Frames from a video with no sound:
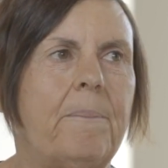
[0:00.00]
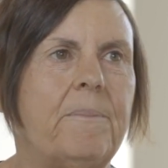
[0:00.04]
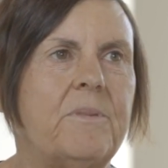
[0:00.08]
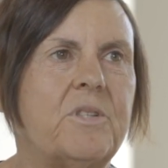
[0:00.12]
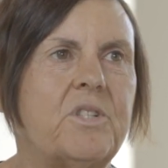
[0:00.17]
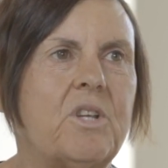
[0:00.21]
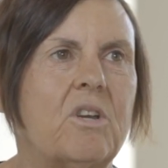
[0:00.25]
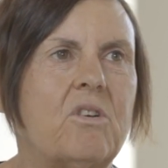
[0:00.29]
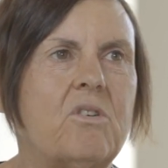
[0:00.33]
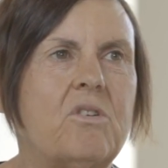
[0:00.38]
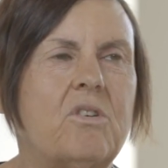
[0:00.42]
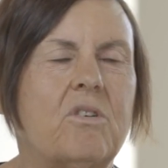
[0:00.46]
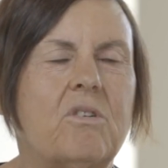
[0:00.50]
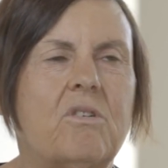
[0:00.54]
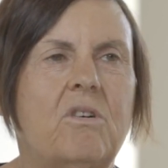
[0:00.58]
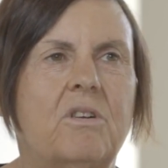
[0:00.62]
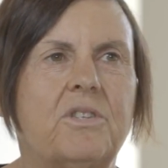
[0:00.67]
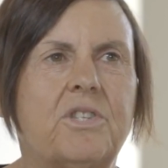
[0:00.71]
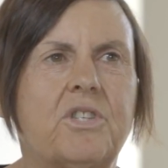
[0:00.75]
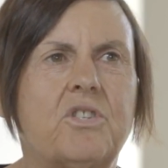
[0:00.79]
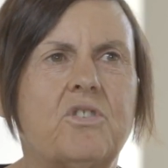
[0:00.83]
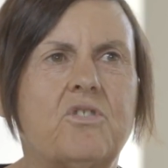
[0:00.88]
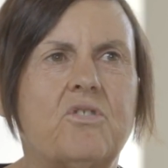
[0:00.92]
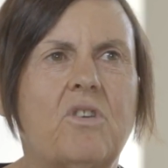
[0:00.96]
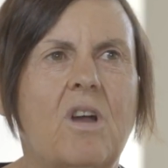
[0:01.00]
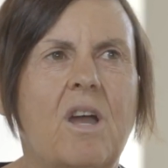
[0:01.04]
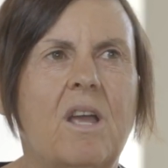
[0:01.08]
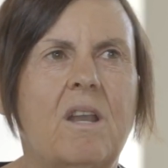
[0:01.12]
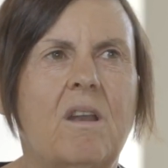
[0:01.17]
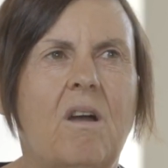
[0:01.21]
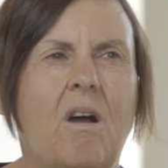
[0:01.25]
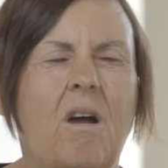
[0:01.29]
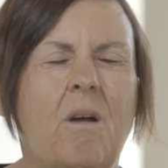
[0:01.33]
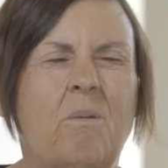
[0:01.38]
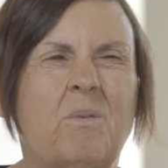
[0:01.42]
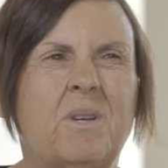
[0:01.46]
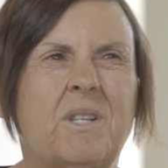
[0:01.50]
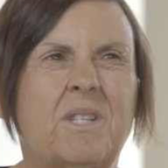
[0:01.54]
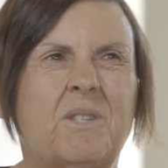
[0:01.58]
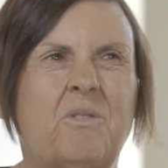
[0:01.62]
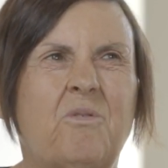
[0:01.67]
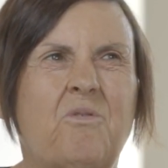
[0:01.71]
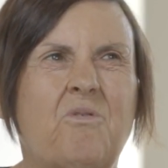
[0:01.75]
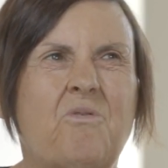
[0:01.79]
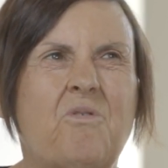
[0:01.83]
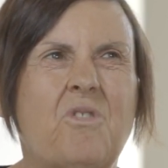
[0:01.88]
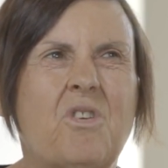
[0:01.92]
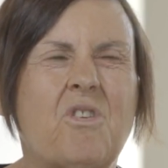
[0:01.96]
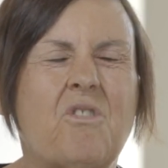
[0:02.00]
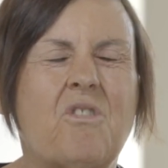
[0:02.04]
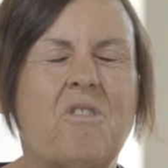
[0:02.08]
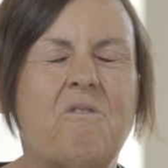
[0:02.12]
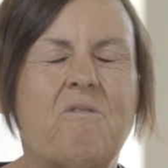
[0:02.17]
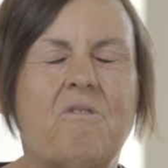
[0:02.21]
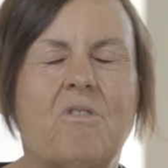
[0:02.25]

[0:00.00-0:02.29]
so I couldn't concentrate. I was very,